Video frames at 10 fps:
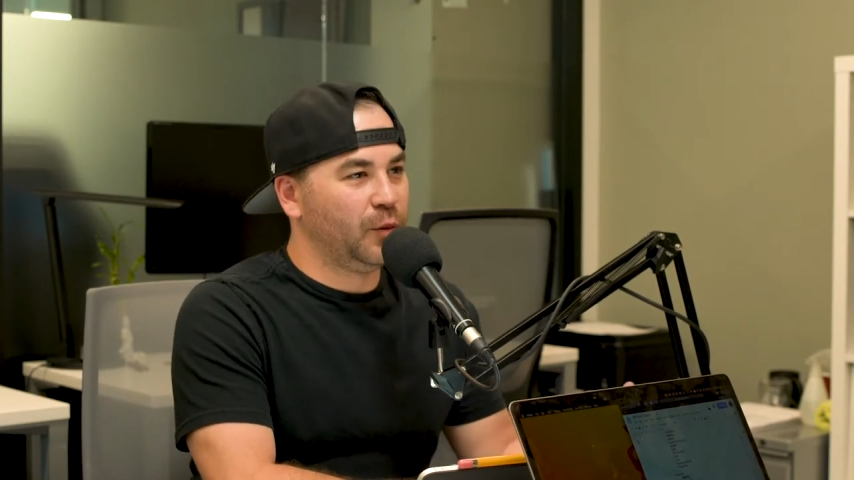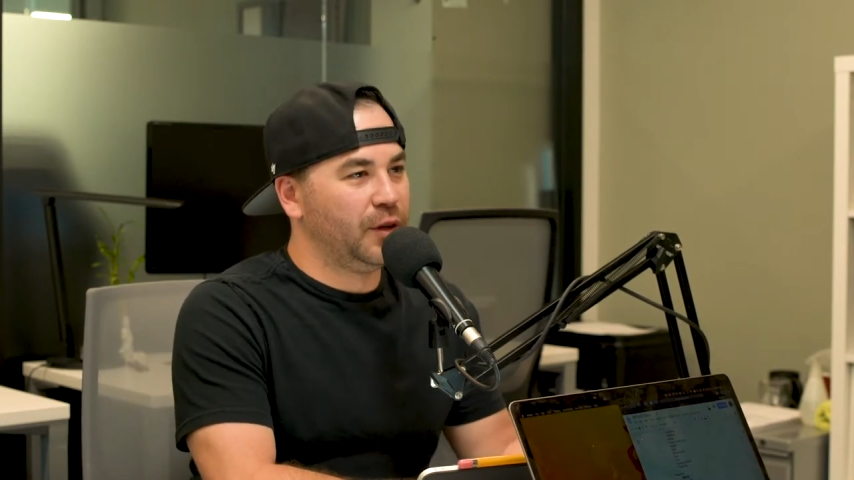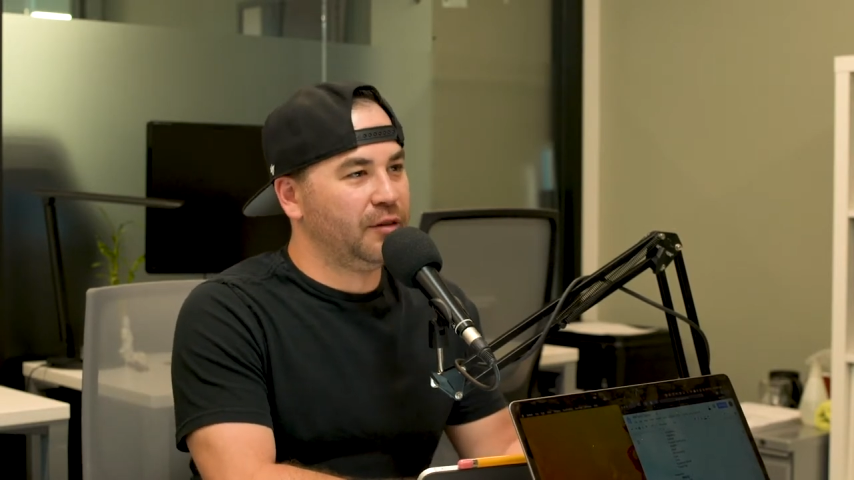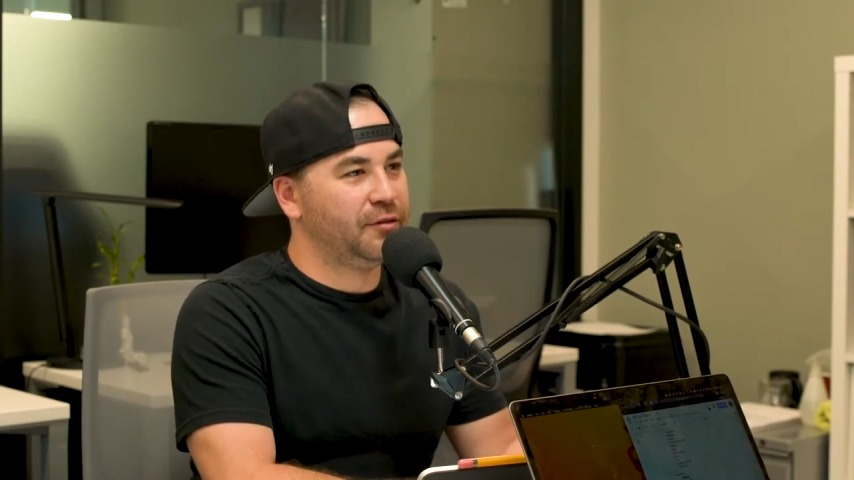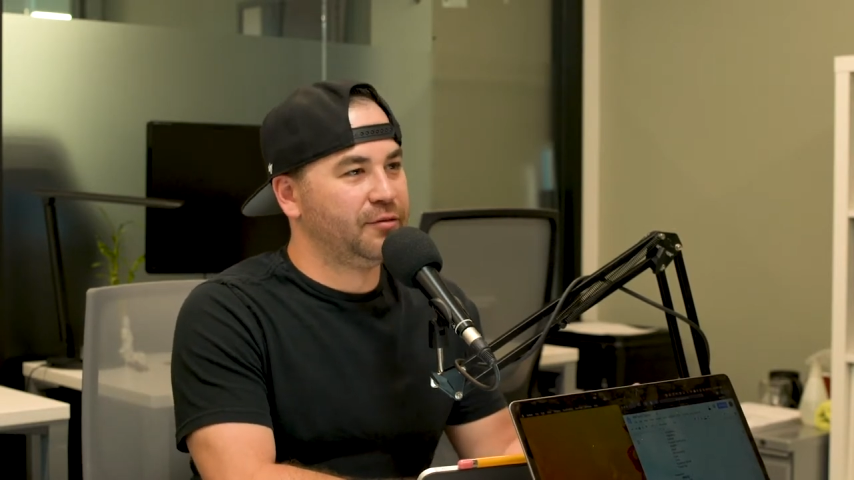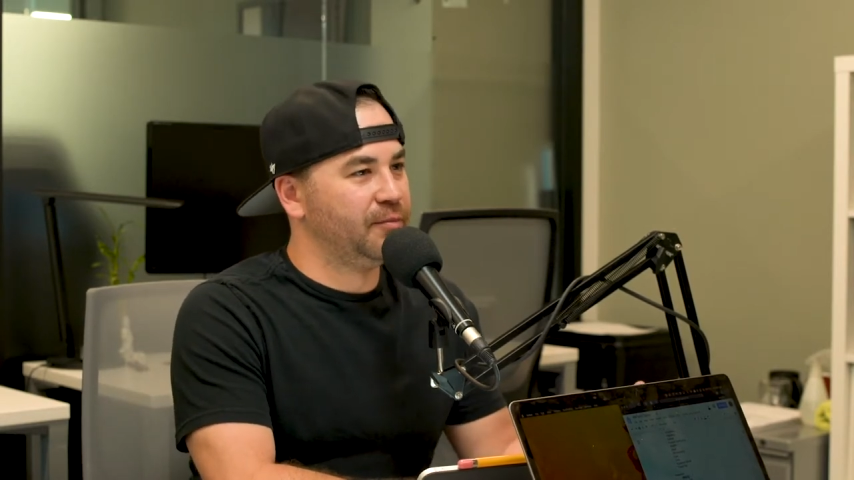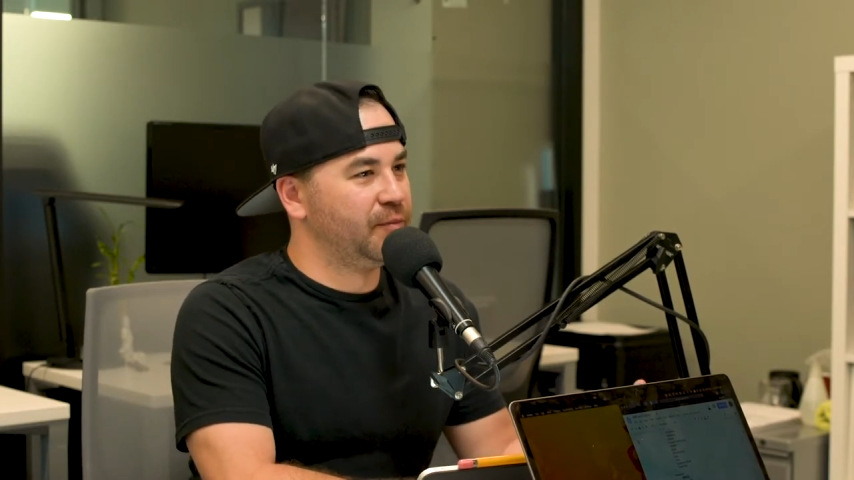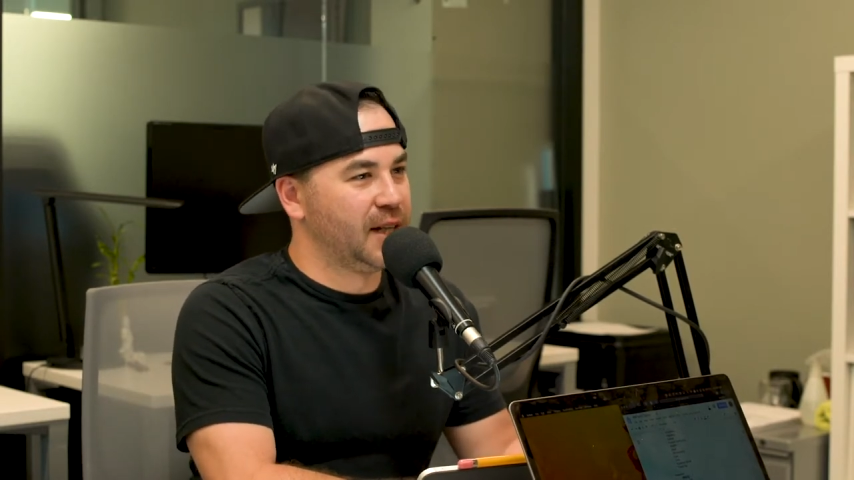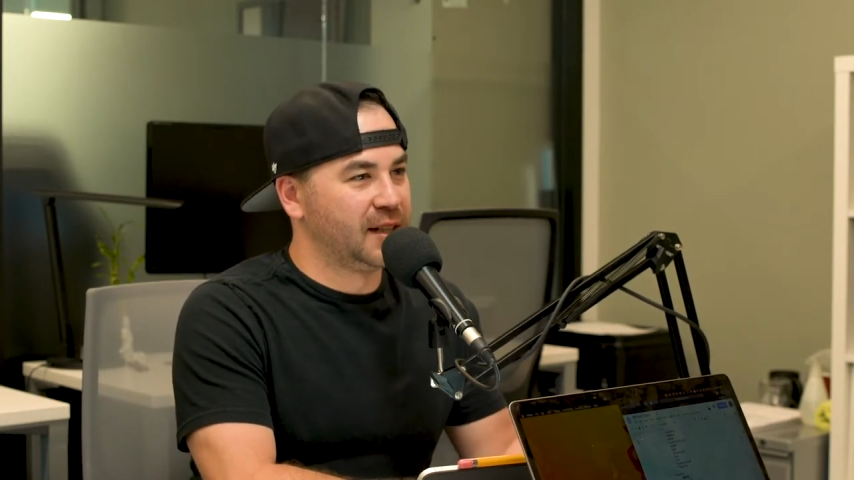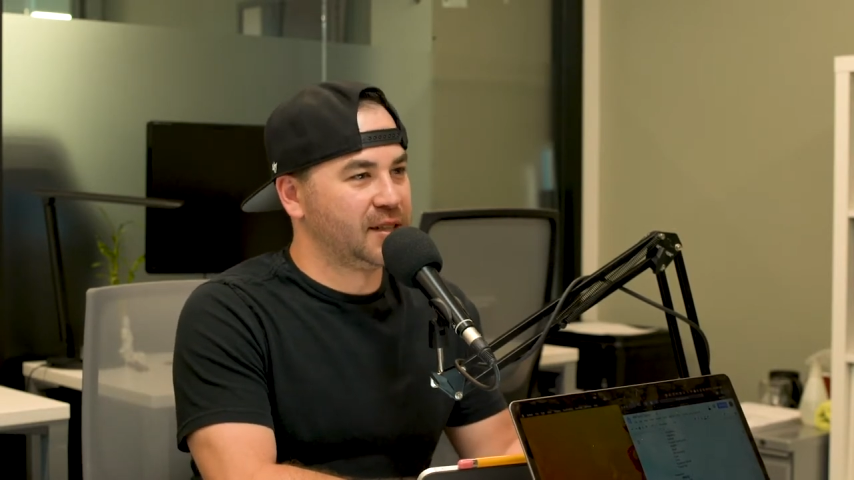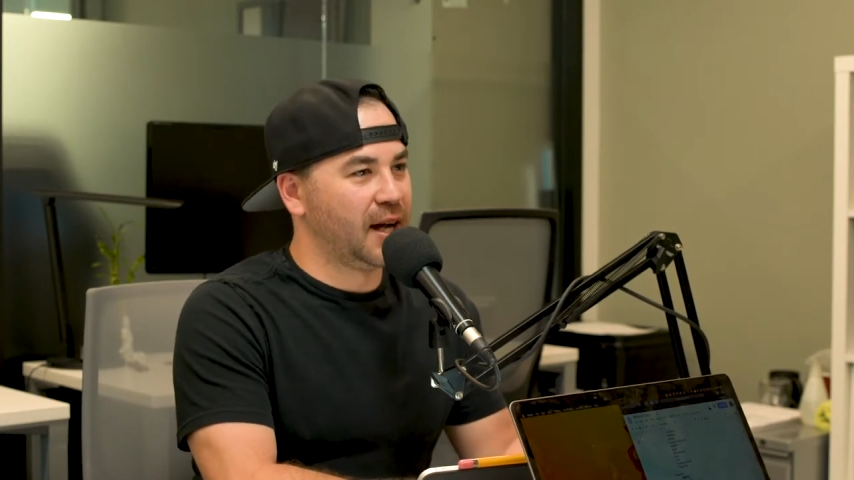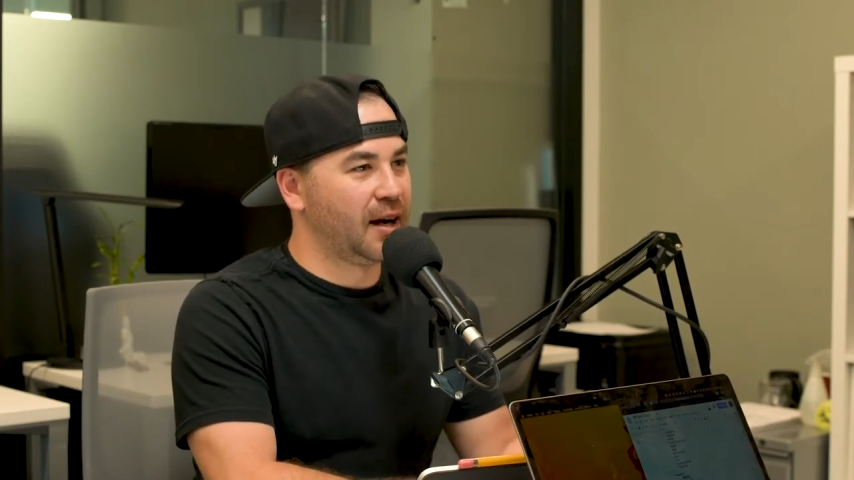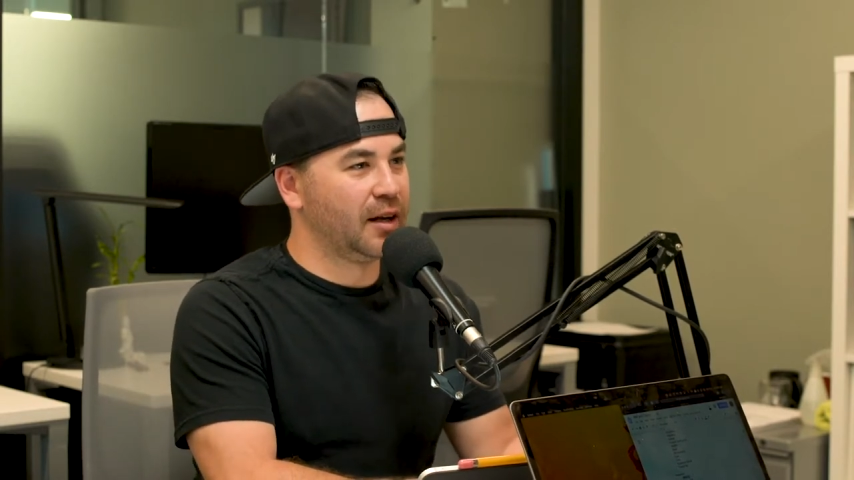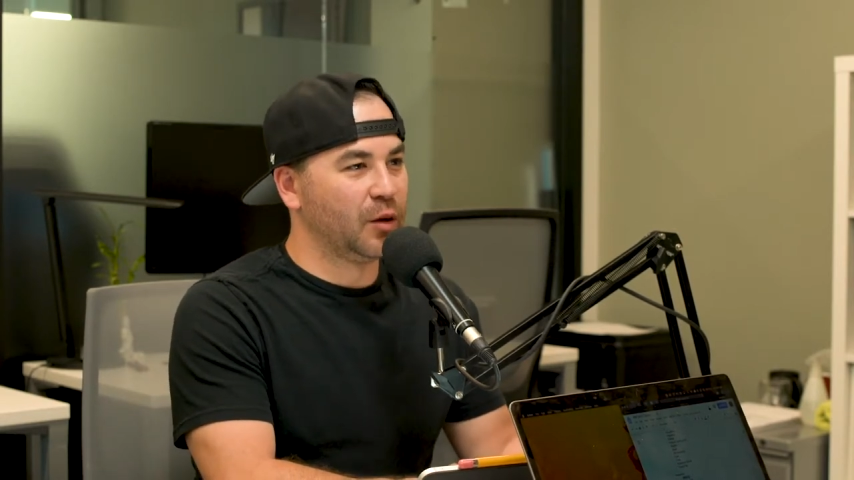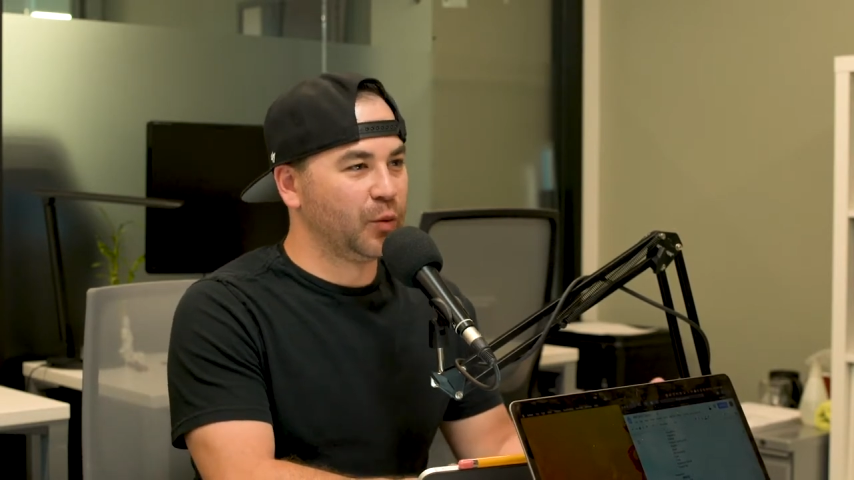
We've tech scouted.